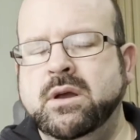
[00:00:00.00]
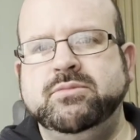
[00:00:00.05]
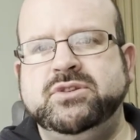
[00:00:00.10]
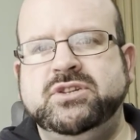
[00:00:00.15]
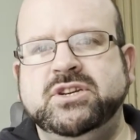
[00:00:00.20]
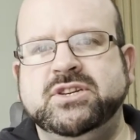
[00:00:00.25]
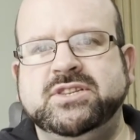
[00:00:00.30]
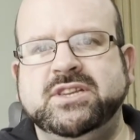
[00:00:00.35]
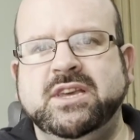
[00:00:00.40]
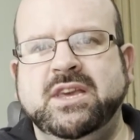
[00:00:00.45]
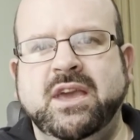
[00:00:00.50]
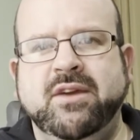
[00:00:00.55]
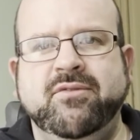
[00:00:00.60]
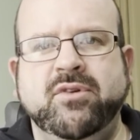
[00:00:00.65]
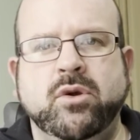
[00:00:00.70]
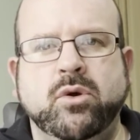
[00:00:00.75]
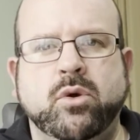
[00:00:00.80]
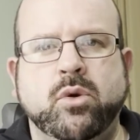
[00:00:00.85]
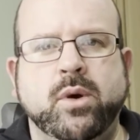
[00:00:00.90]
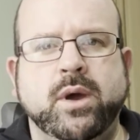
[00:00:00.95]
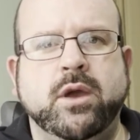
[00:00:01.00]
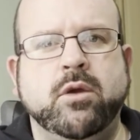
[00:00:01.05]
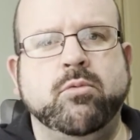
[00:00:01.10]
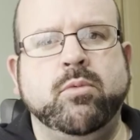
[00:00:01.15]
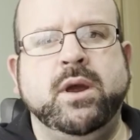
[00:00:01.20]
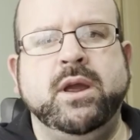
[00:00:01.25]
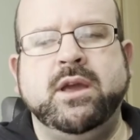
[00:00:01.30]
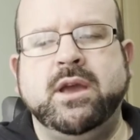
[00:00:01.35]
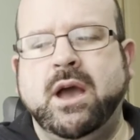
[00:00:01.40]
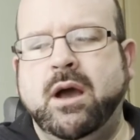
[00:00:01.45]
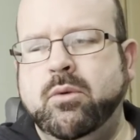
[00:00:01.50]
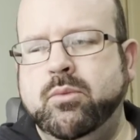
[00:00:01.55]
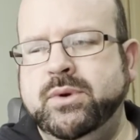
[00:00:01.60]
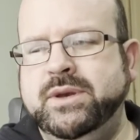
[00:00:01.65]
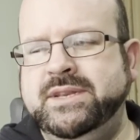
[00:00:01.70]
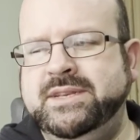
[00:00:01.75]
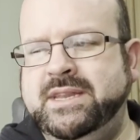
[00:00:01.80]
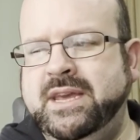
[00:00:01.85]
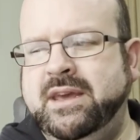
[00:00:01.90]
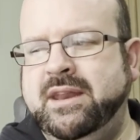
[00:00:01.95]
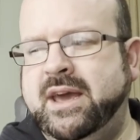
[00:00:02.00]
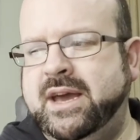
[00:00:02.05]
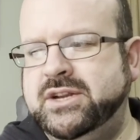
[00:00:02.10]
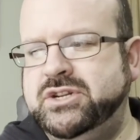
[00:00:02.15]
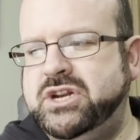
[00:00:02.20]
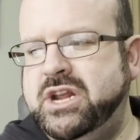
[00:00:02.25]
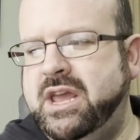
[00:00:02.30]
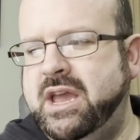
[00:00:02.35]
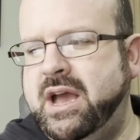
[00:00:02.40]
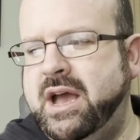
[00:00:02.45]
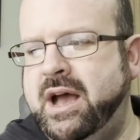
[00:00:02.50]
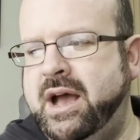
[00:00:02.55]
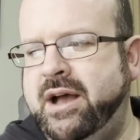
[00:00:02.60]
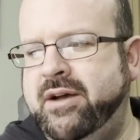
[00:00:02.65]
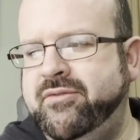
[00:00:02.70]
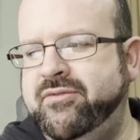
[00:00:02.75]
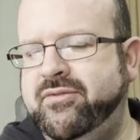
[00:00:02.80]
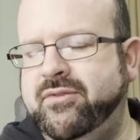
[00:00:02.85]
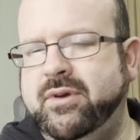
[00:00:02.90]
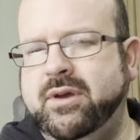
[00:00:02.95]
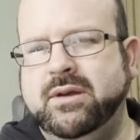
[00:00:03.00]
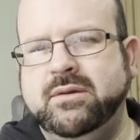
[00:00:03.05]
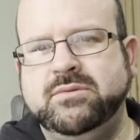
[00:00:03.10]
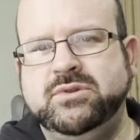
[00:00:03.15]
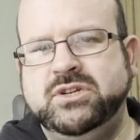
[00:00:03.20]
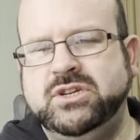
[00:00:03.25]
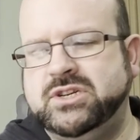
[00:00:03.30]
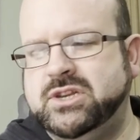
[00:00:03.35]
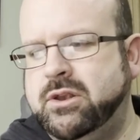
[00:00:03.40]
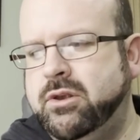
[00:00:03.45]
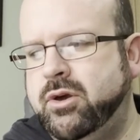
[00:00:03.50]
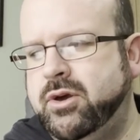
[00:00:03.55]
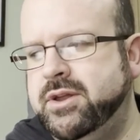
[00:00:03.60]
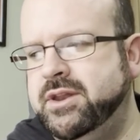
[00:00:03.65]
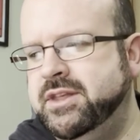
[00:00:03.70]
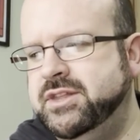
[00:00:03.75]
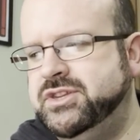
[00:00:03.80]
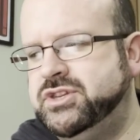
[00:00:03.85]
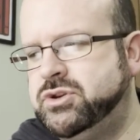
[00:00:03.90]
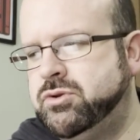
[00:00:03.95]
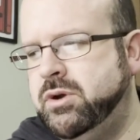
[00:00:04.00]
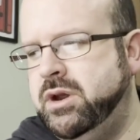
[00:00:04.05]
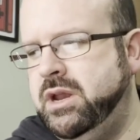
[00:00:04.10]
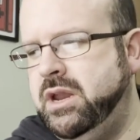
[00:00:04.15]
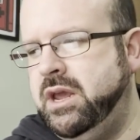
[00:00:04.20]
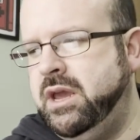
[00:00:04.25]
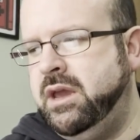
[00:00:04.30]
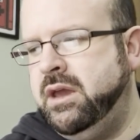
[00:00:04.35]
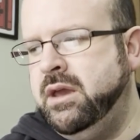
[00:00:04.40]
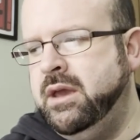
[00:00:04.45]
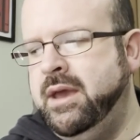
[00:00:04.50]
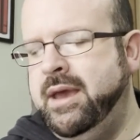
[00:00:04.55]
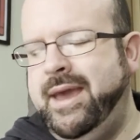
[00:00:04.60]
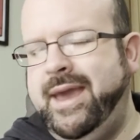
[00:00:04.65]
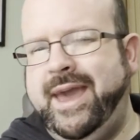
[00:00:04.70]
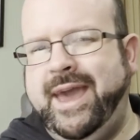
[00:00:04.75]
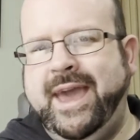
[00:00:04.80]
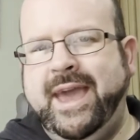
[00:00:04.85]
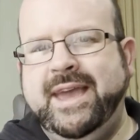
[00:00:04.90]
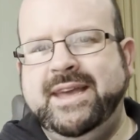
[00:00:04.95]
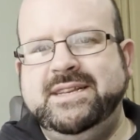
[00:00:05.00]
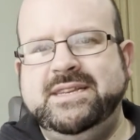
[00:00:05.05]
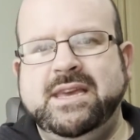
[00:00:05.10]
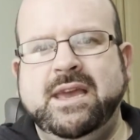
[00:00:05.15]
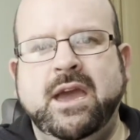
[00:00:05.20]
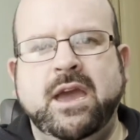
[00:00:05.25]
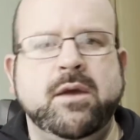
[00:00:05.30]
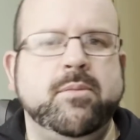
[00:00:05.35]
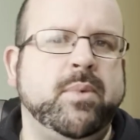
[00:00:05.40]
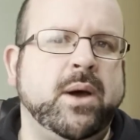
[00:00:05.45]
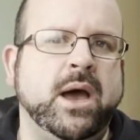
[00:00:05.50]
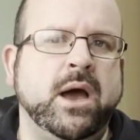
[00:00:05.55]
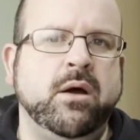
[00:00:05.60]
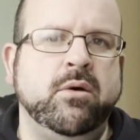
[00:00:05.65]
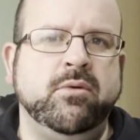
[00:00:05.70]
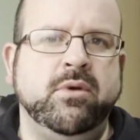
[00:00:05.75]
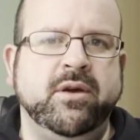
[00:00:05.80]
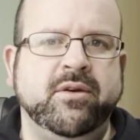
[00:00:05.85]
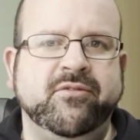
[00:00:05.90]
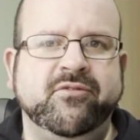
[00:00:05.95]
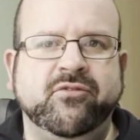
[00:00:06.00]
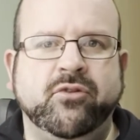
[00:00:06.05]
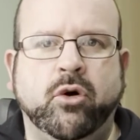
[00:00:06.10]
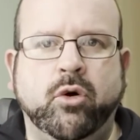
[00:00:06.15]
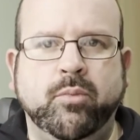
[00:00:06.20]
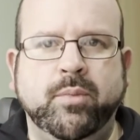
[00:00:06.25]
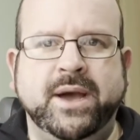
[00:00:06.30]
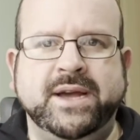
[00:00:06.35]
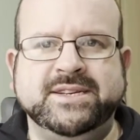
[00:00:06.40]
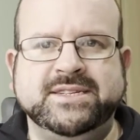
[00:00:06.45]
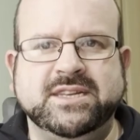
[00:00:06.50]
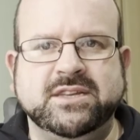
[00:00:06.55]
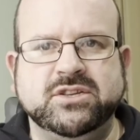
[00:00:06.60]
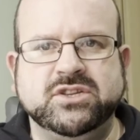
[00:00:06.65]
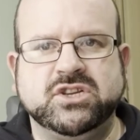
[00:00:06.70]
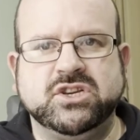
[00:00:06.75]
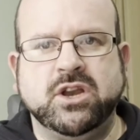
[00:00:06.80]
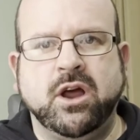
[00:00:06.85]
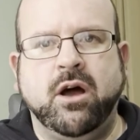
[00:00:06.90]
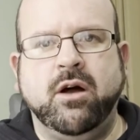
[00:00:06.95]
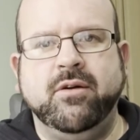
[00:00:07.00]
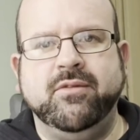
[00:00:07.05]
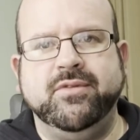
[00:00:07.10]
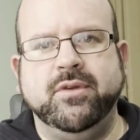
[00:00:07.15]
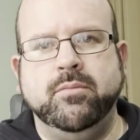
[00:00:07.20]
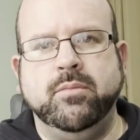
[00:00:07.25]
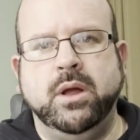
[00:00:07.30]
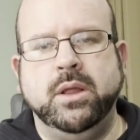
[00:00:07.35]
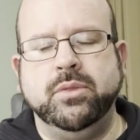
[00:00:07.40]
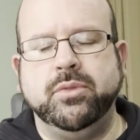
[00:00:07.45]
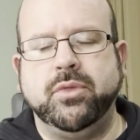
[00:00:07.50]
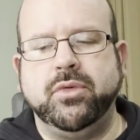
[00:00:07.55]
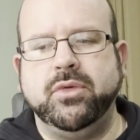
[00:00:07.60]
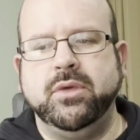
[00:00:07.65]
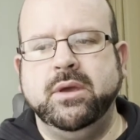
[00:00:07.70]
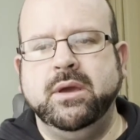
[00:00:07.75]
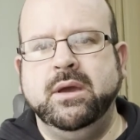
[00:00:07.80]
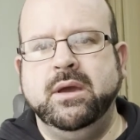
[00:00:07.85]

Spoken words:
Just to give you a quick recap, we did actually have, just looking at the screen here, £88.04 at the start of the month.